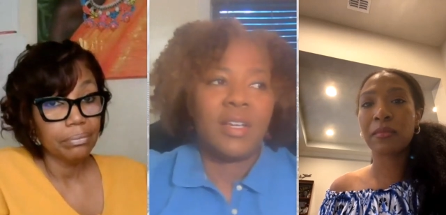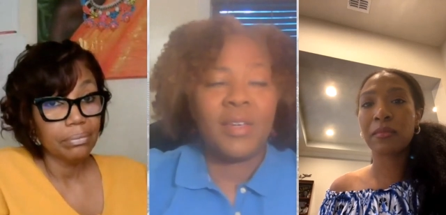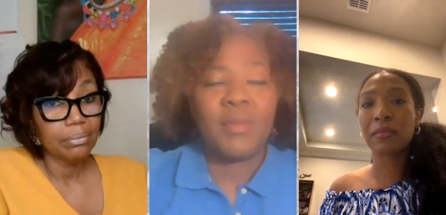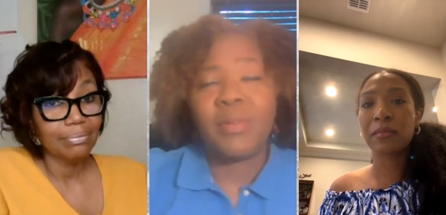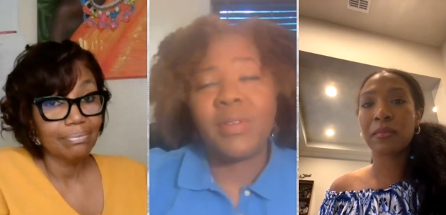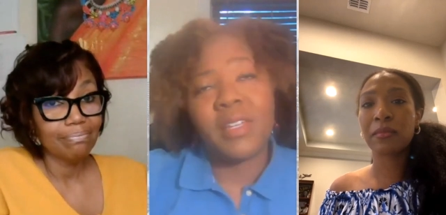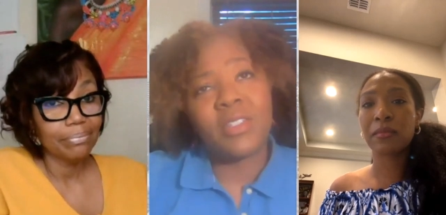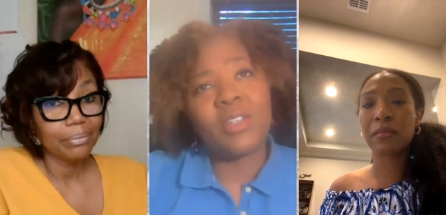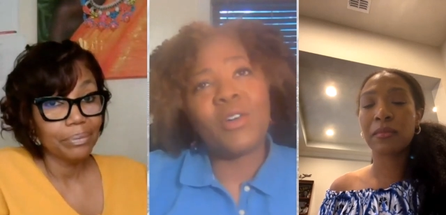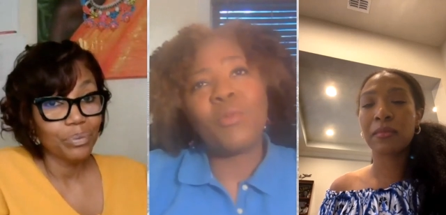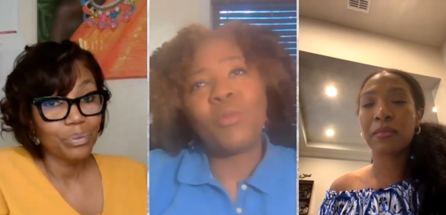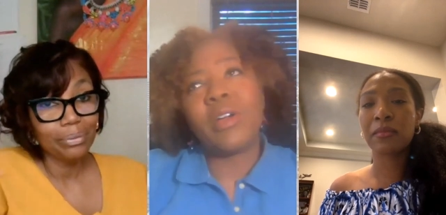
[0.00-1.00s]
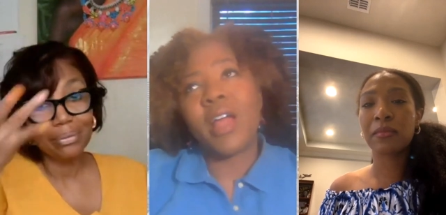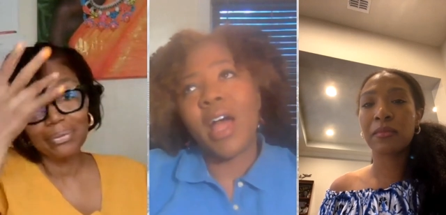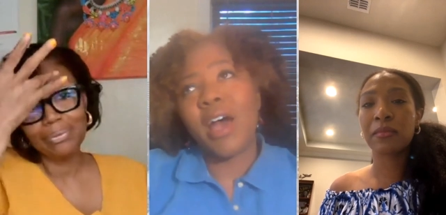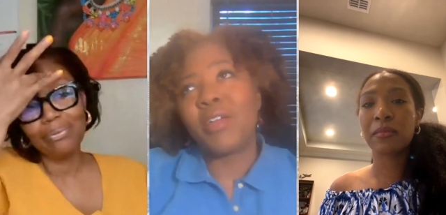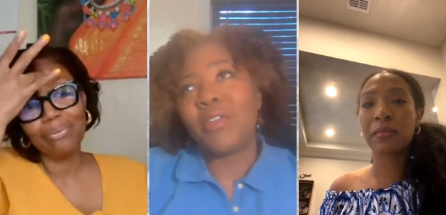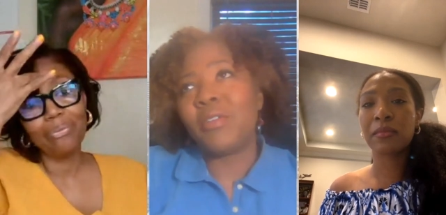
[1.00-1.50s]
Speaker 1: Depends on where
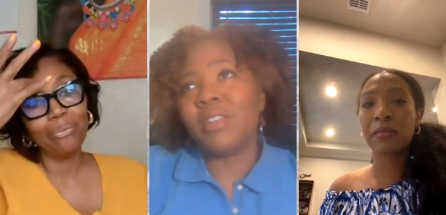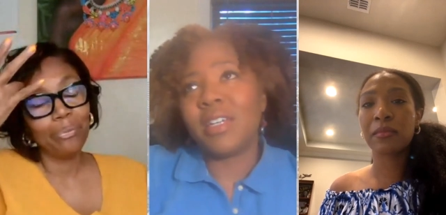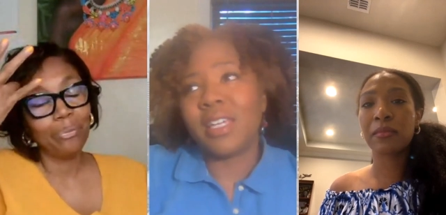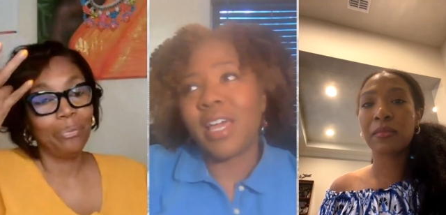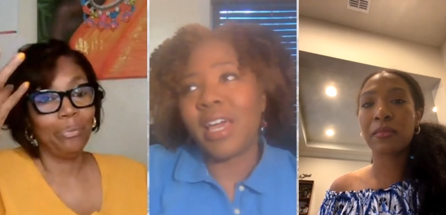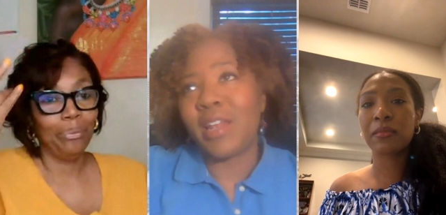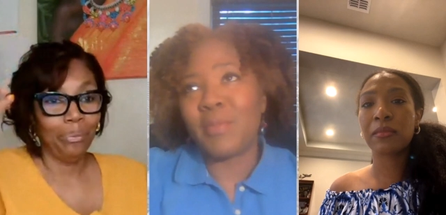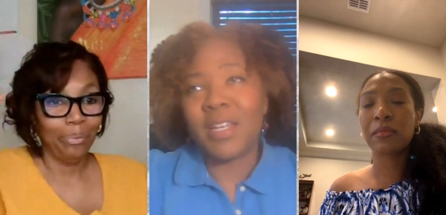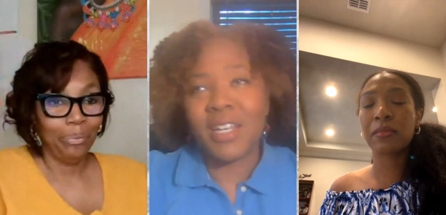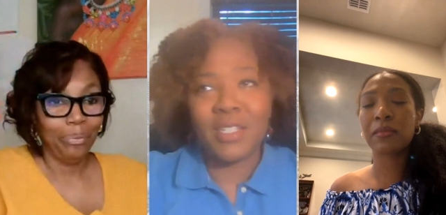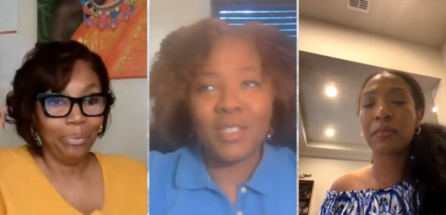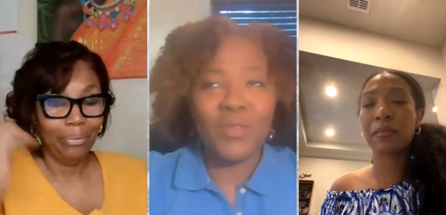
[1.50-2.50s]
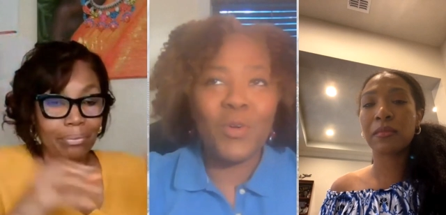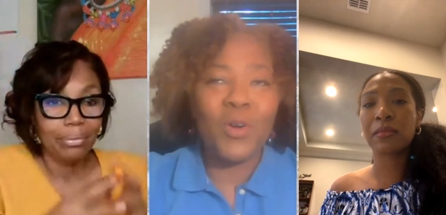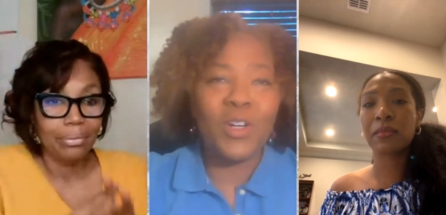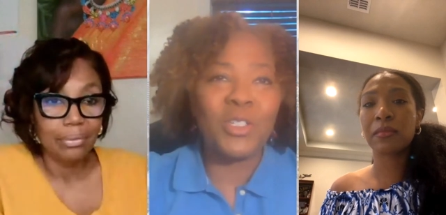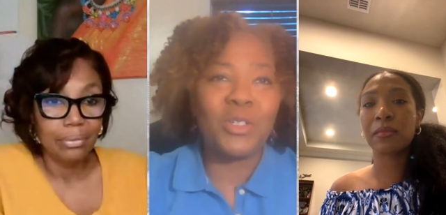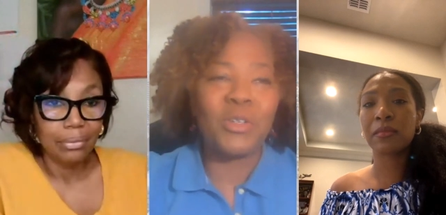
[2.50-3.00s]
how you look at it because of
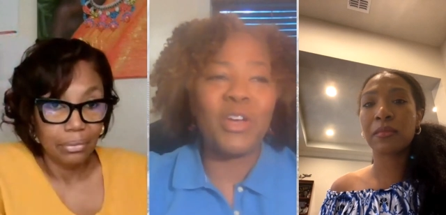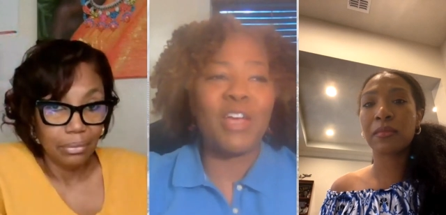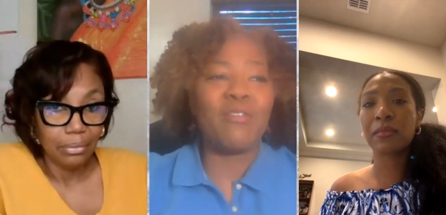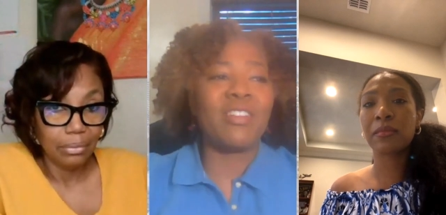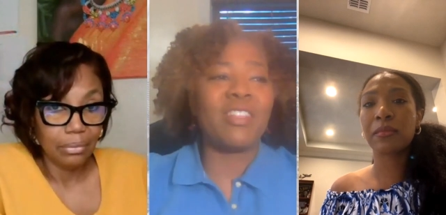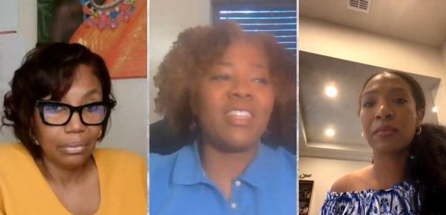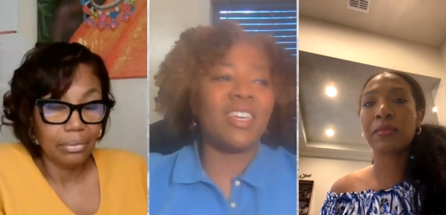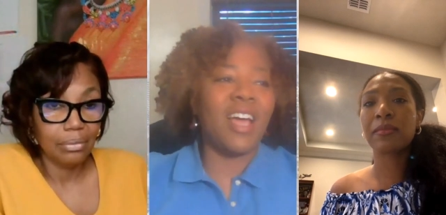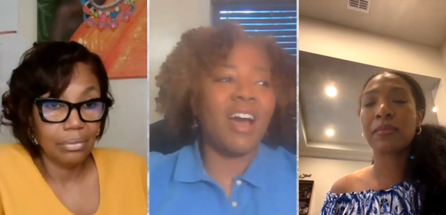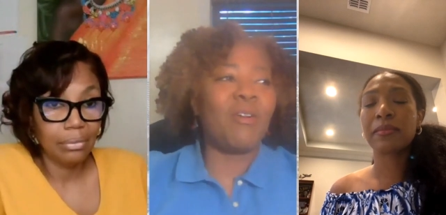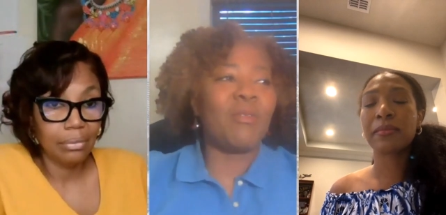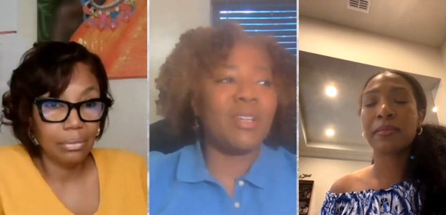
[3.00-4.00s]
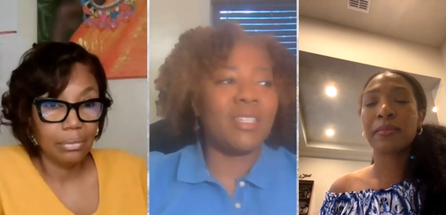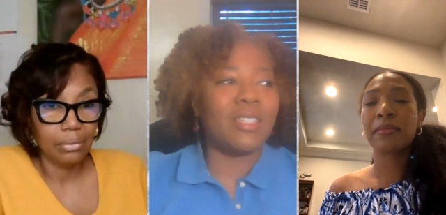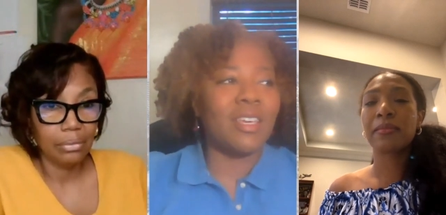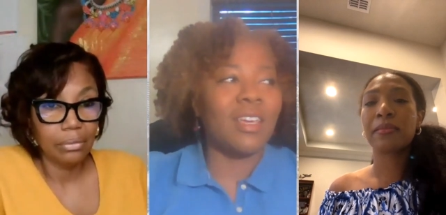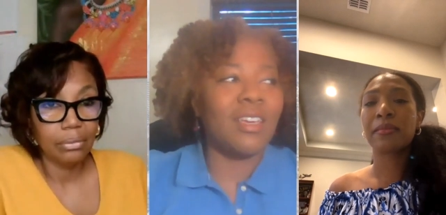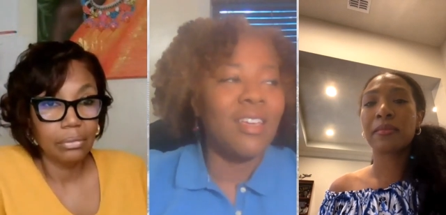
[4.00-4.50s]
course, you know, everything I always
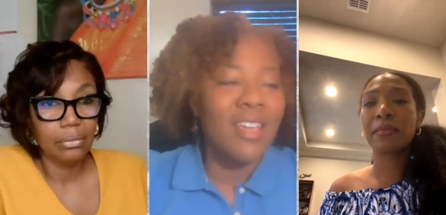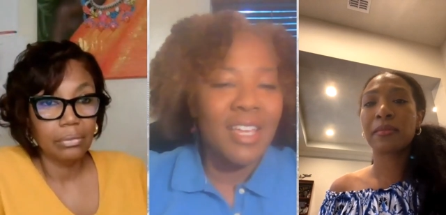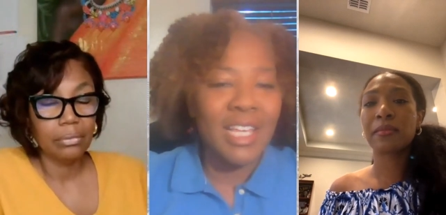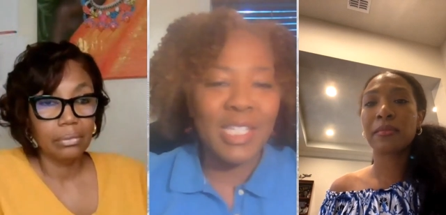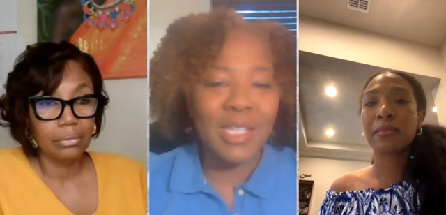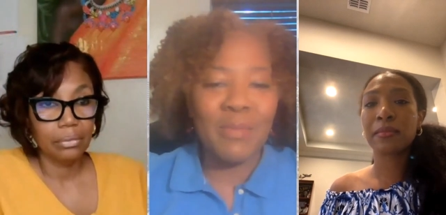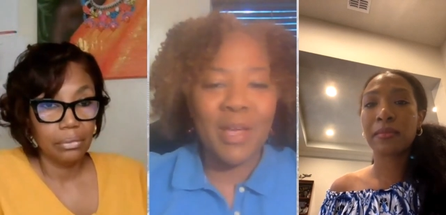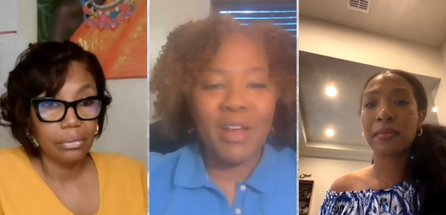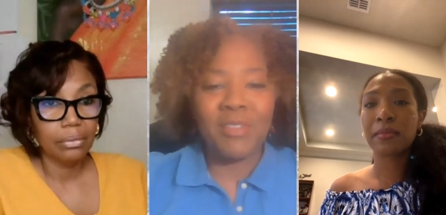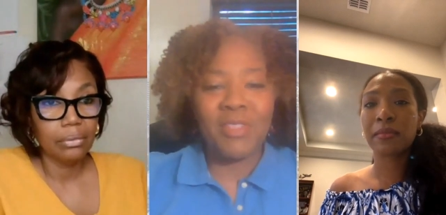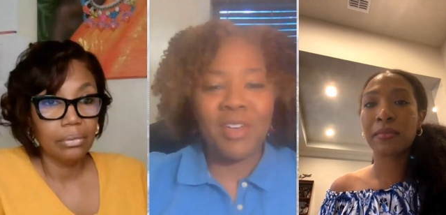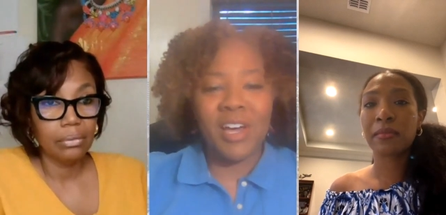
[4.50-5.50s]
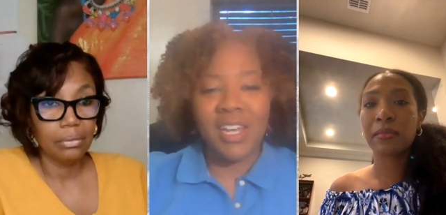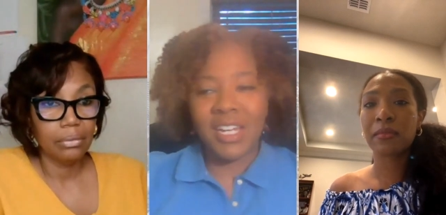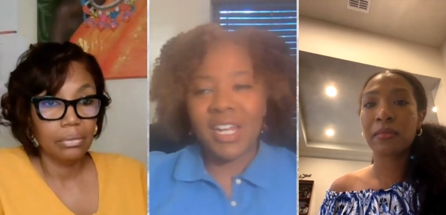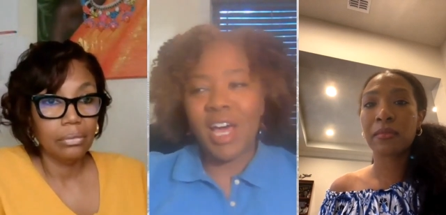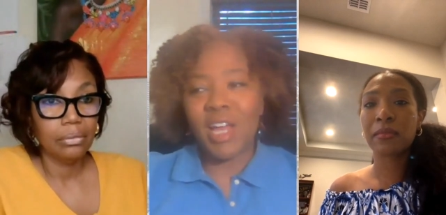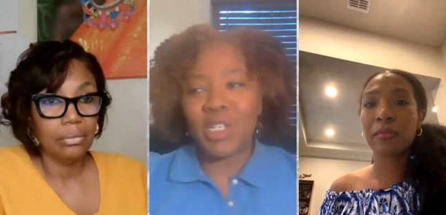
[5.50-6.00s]
say it's a marathon
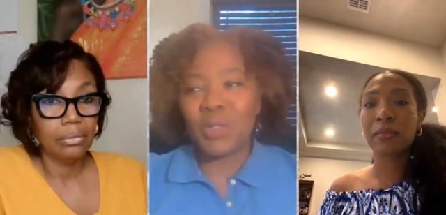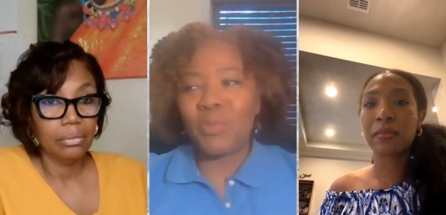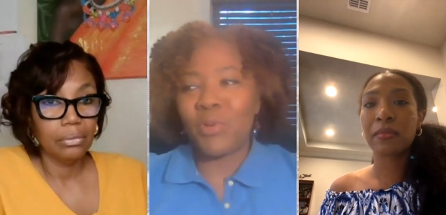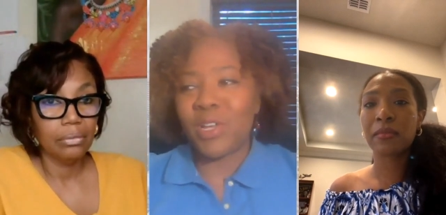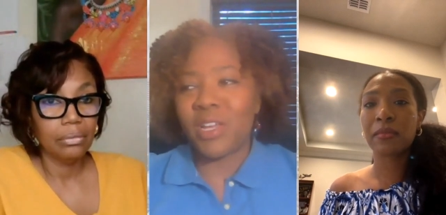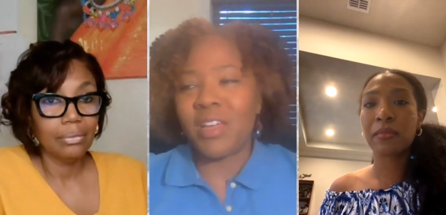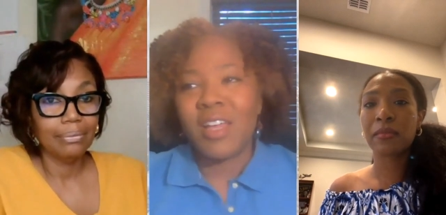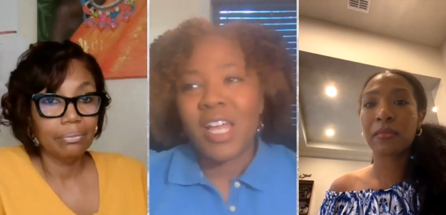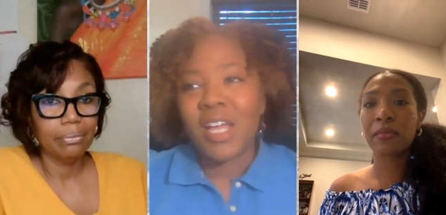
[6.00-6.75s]
and not a sprint.